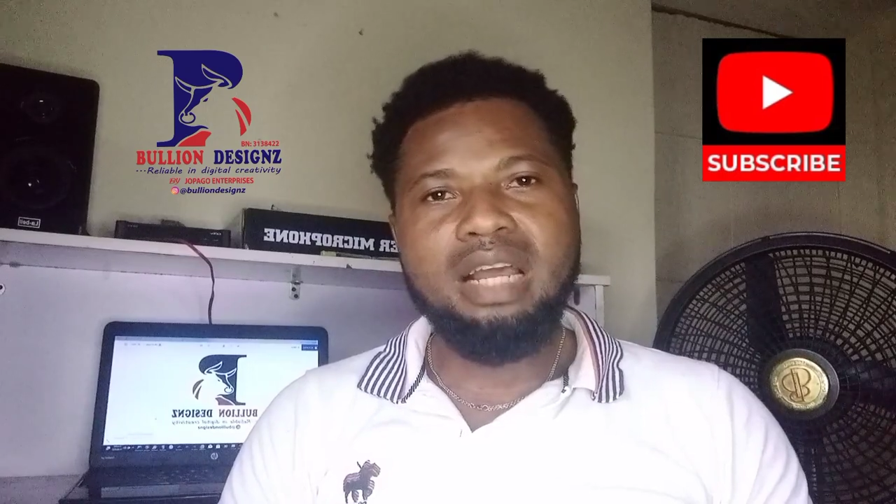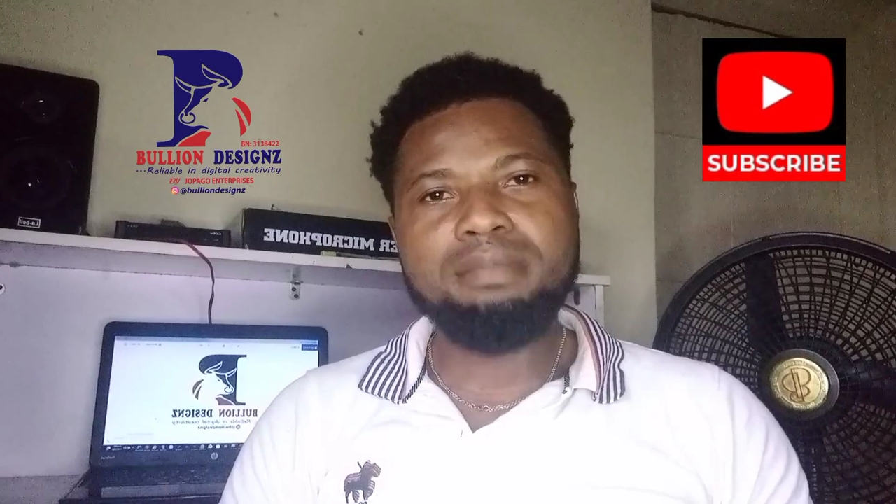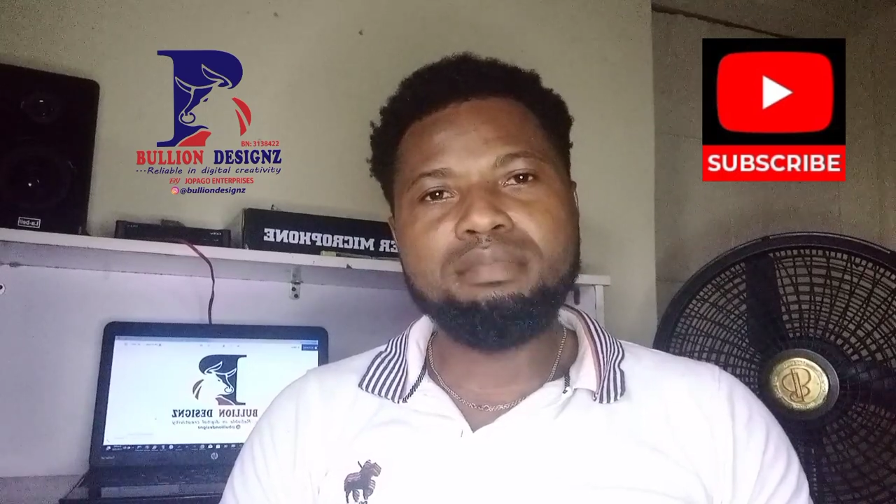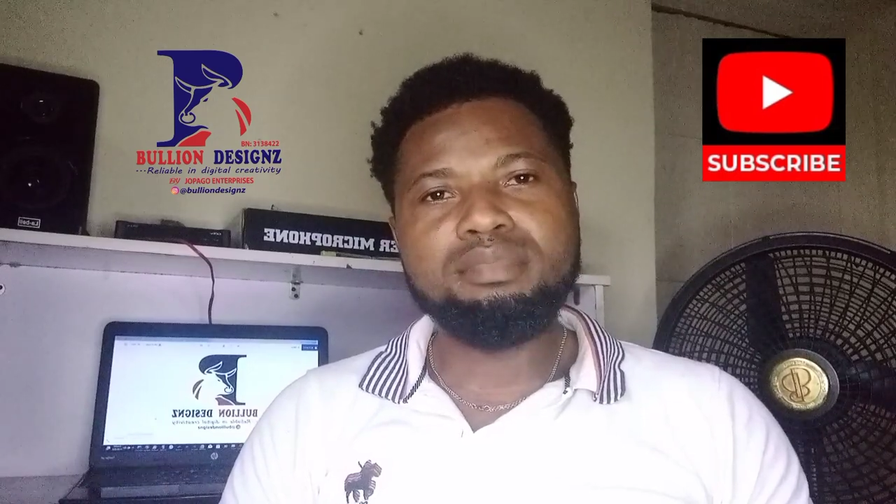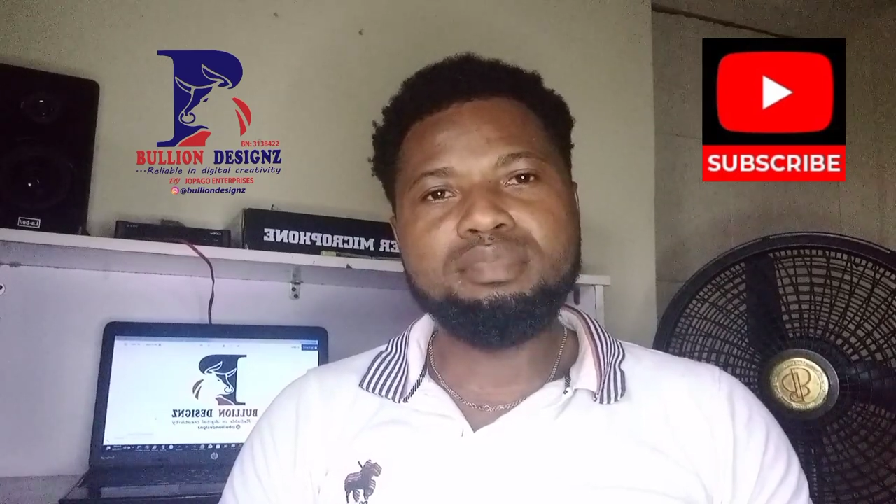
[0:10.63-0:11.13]

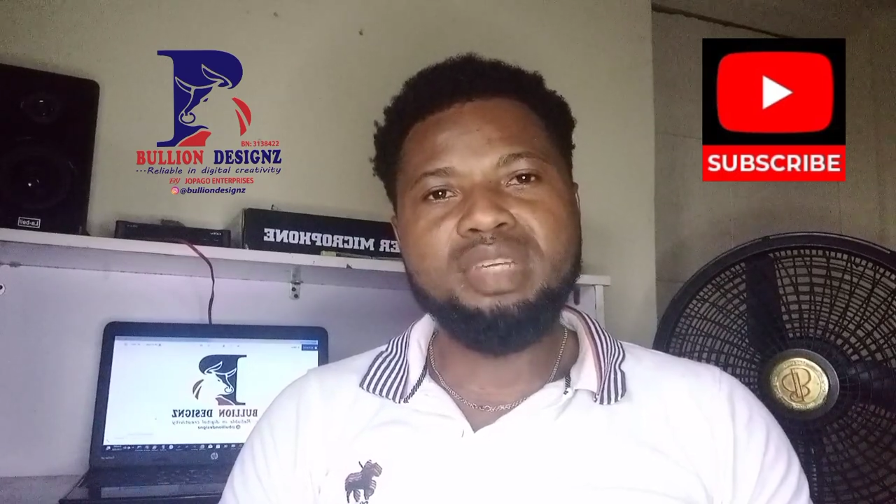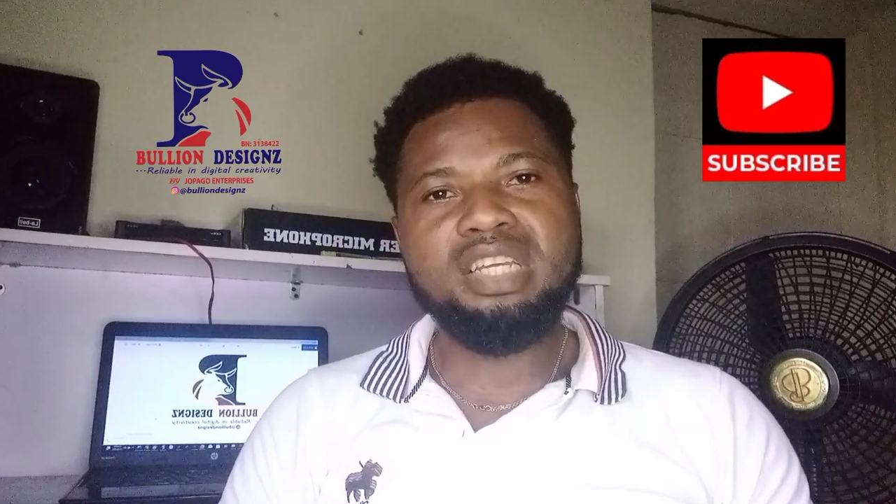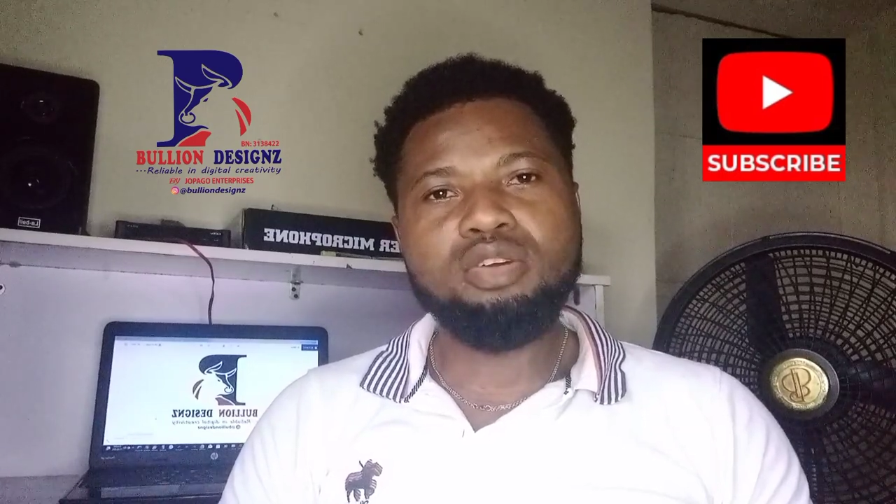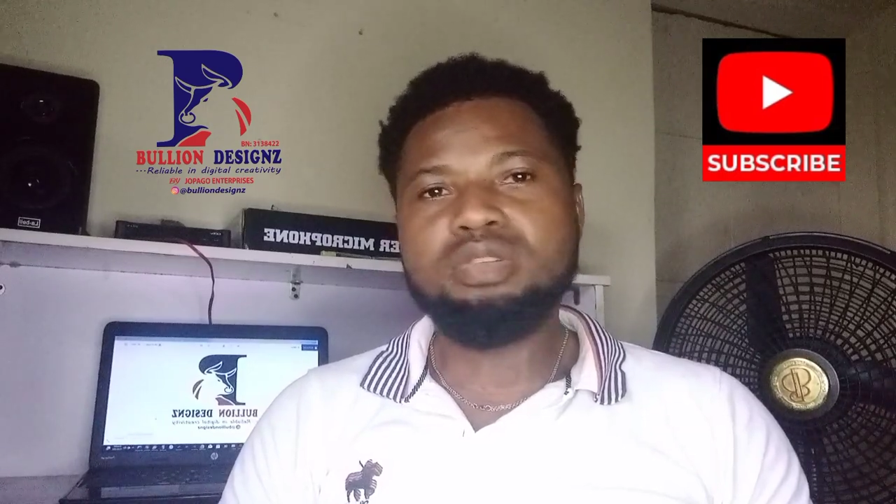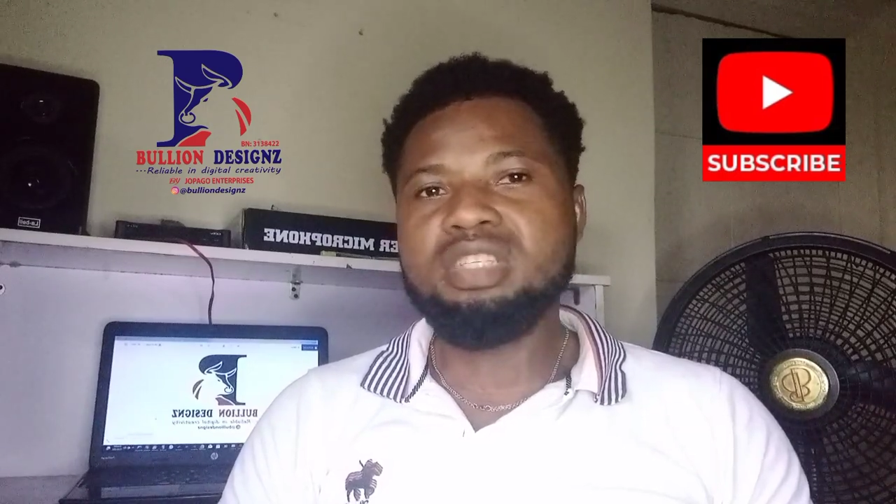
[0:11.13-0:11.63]
I'm
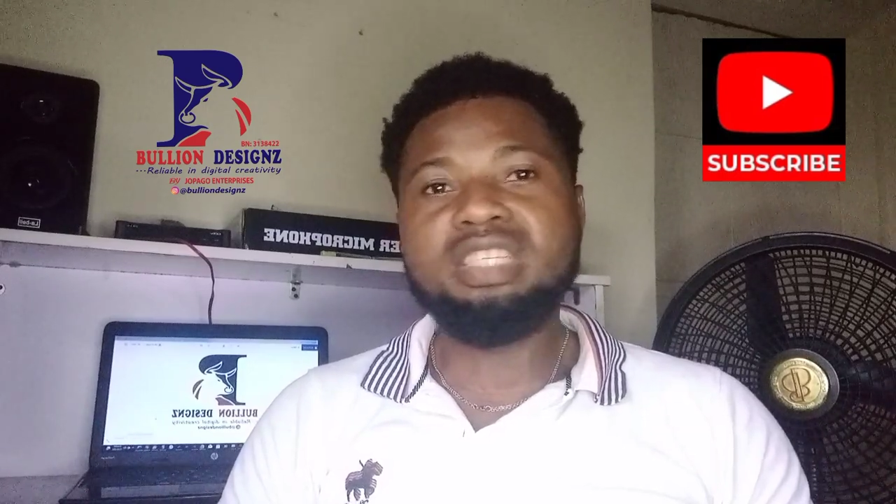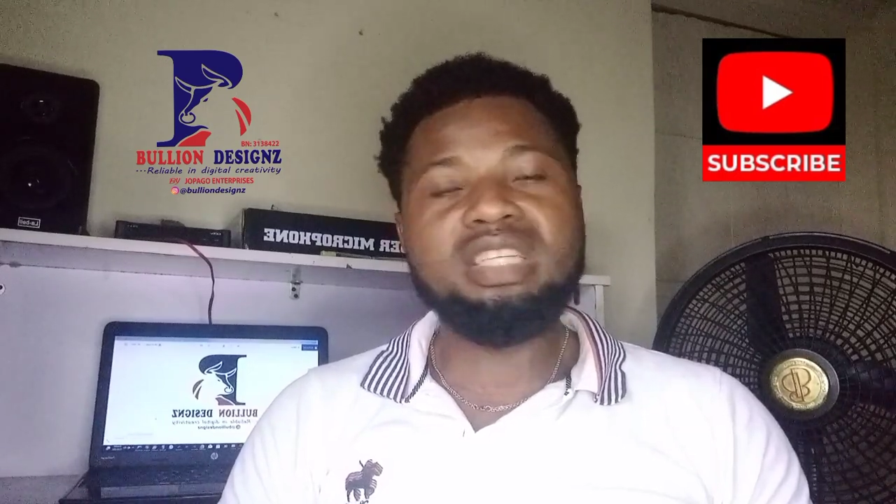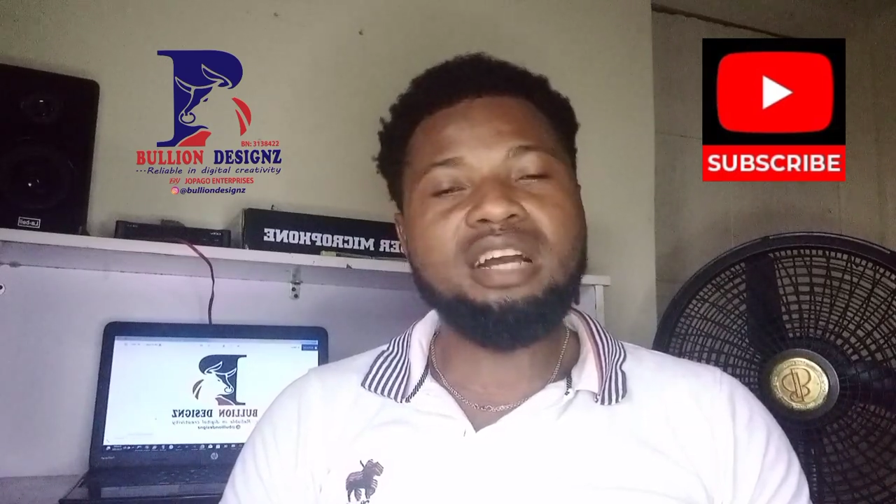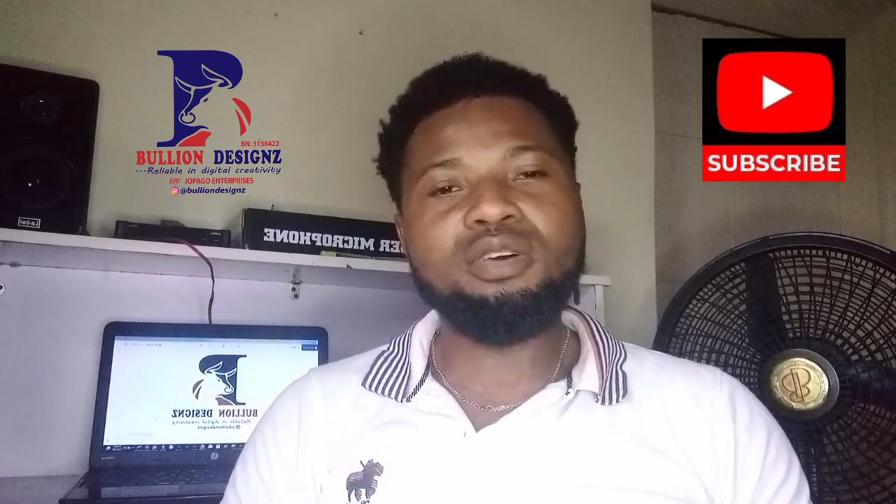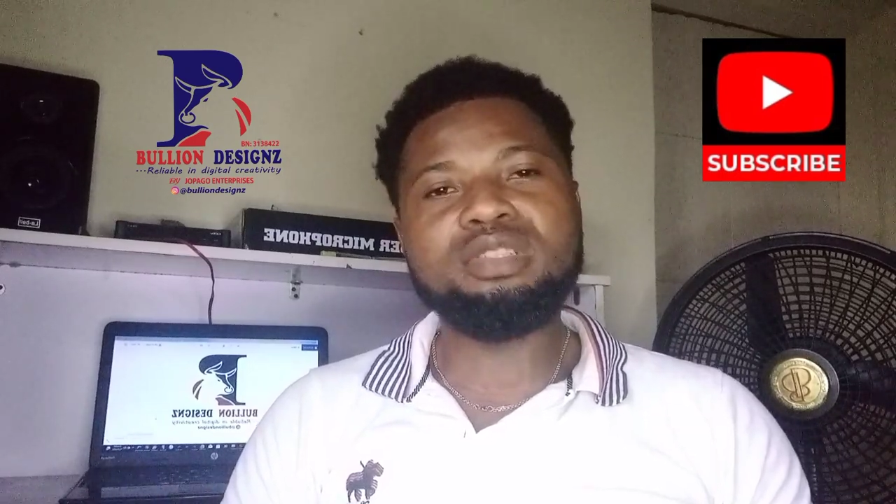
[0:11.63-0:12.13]
a
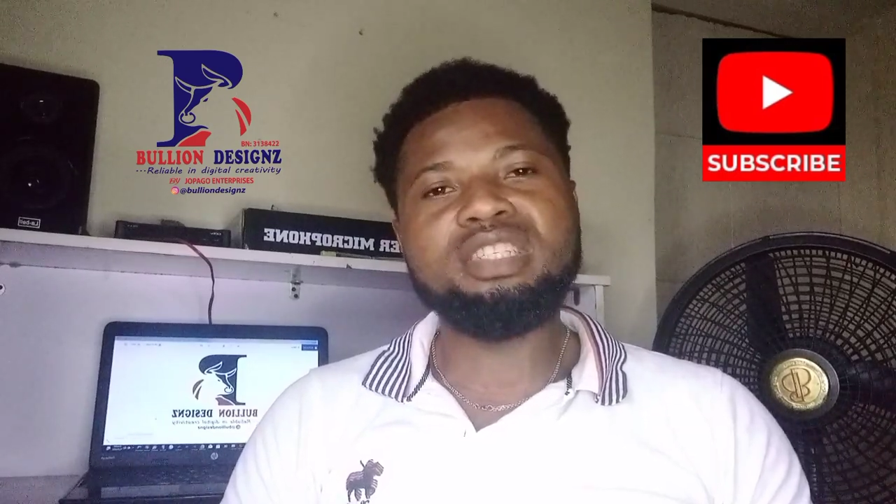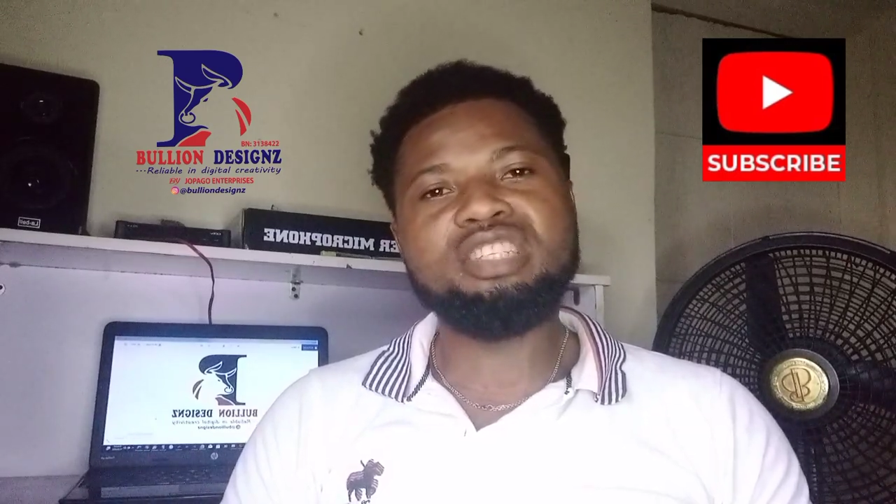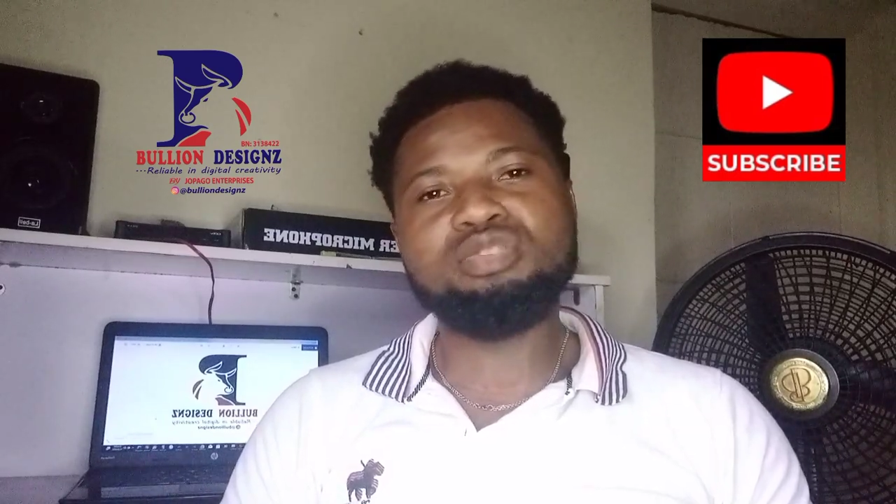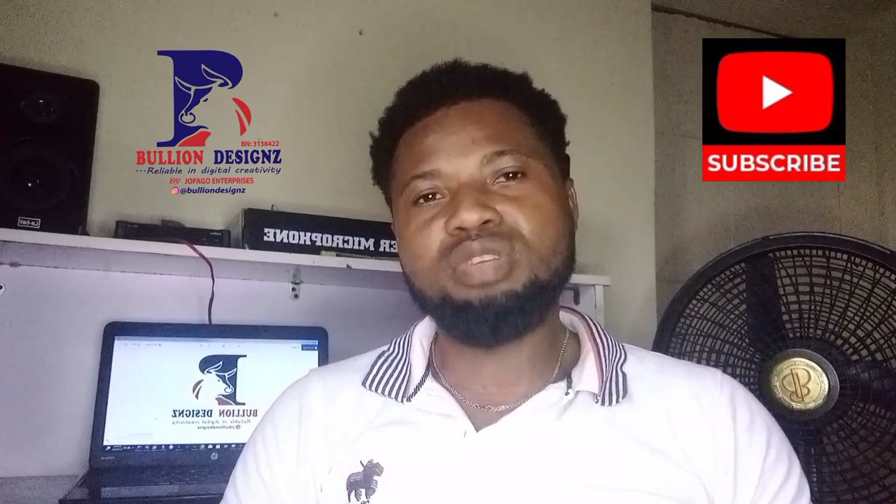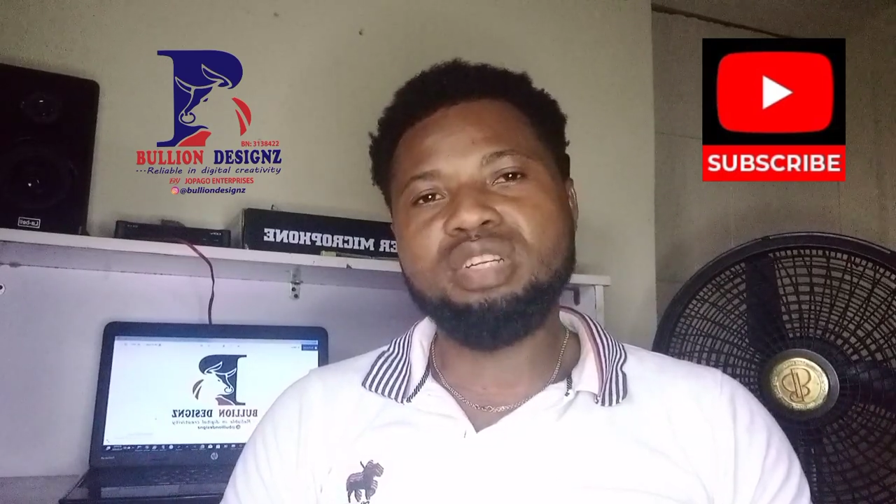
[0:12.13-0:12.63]
digital
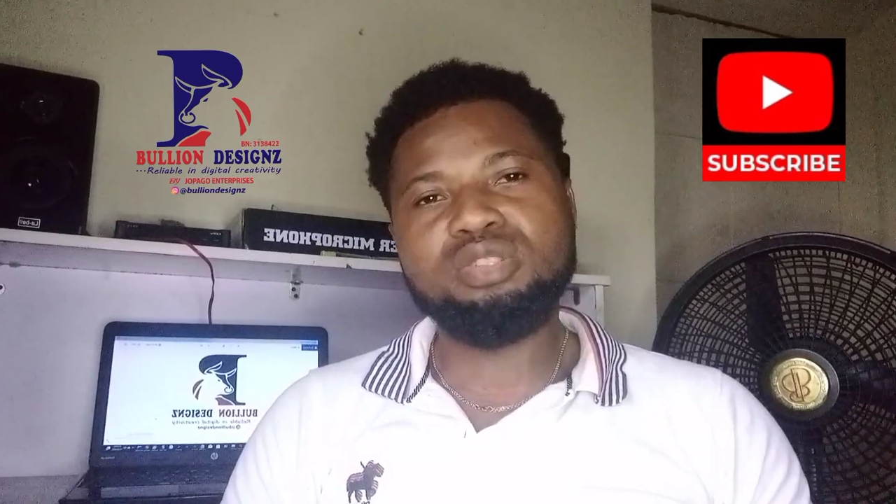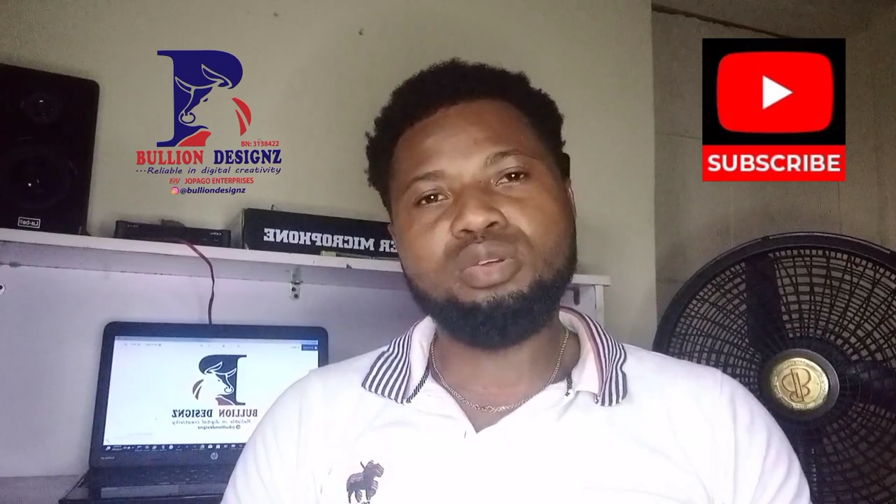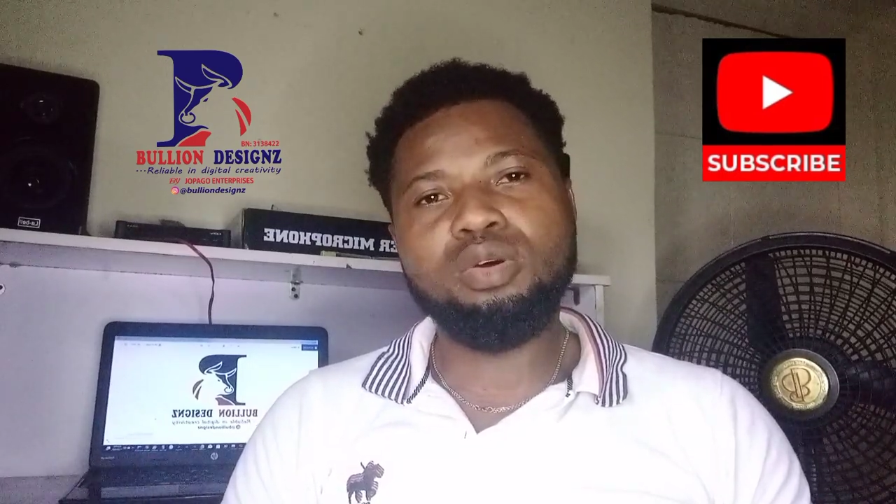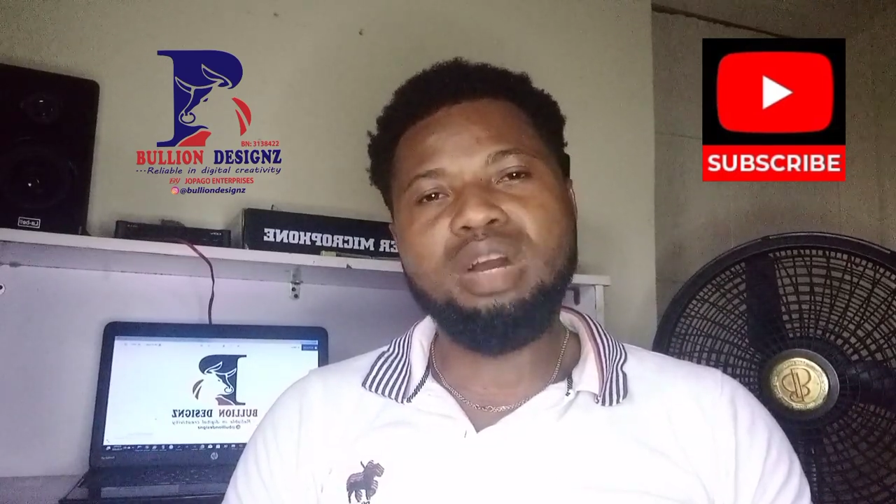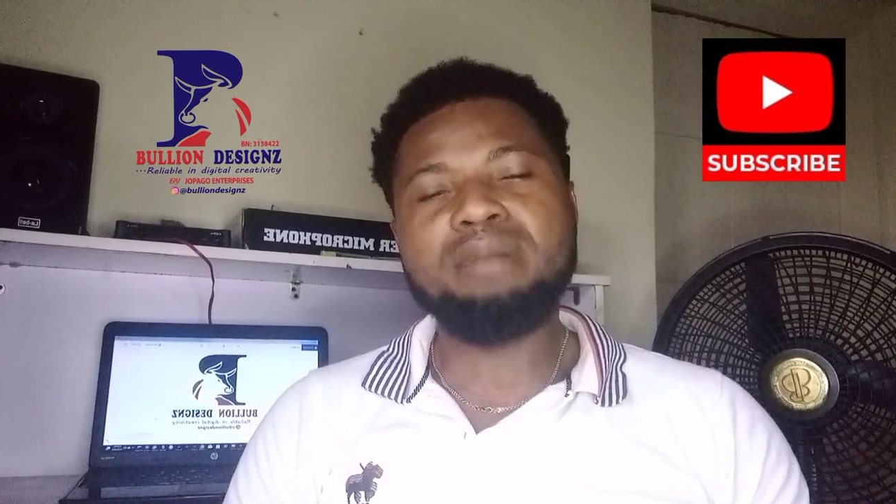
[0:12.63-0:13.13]
content creator.